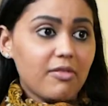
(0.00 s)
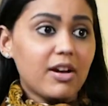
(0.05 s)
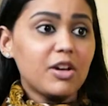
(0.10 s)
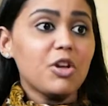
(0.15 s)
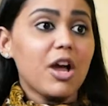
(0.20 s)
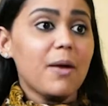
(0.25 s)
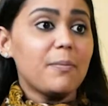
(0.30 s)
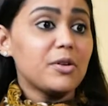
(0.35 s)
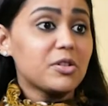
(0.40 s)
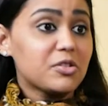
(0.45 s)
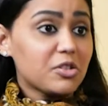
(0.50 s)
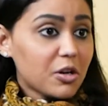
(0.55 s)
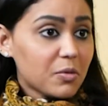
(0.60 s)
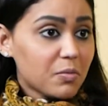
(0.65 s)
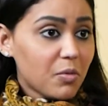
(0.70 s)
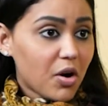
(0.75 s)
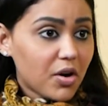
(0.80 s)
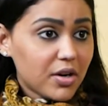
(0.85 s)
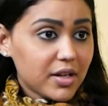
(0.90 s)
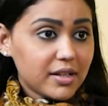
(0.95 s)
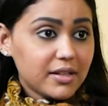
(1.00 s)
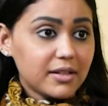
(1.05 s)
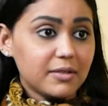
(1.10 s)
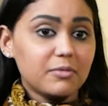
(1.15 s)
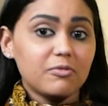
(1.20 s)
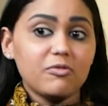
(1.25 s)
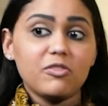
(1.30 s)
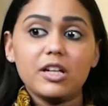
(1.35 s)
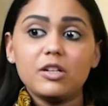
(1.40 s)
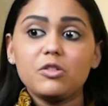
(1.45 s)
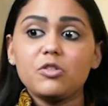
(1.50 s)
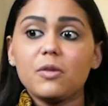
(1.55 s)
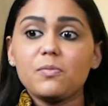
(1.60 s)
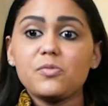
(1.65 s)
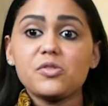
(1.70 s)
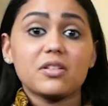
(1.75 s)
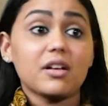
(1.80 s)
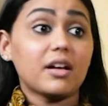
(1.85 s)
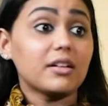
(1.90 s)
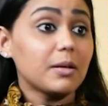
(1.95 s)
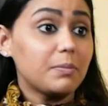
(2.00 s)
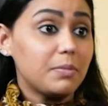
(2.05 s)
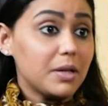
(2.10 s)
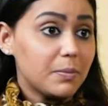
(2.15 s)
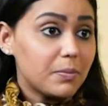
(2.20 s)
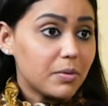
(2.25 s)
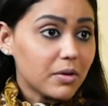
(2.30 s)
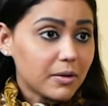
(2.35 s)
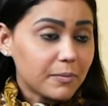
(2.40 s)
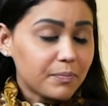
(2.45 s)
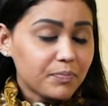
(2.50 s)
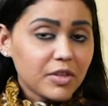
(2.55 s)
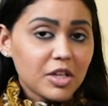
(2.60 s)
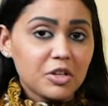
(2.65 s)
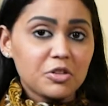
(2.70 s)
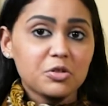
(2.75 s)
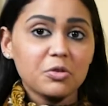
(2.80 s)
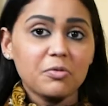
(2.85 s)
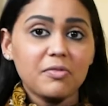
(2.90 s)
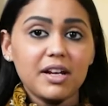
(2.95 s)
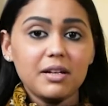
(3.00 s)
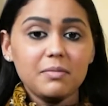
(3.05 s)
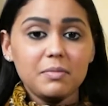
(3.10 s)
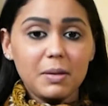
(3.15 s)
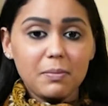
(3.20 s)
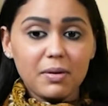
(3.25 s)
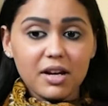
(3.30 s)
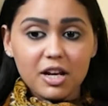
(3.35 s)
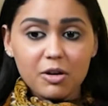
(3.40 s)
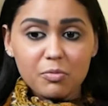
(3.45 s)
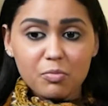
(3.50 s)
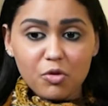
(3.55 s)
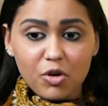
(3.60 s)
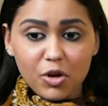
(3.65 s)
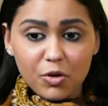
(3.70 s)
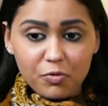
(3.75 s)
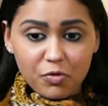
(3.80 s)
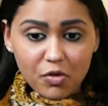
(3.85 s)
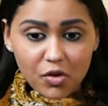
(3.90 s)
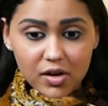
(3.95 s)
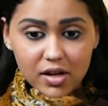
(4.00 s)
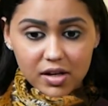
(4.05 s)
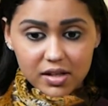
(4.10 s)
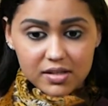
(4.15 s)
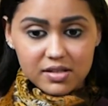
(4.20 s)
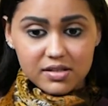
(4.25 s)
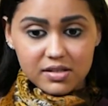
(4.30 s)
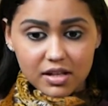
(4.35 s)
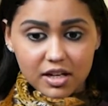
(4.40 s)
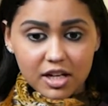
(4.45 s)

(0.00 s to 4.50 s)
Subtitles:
When you abuse your body, when you abuse other people. So when people are more focused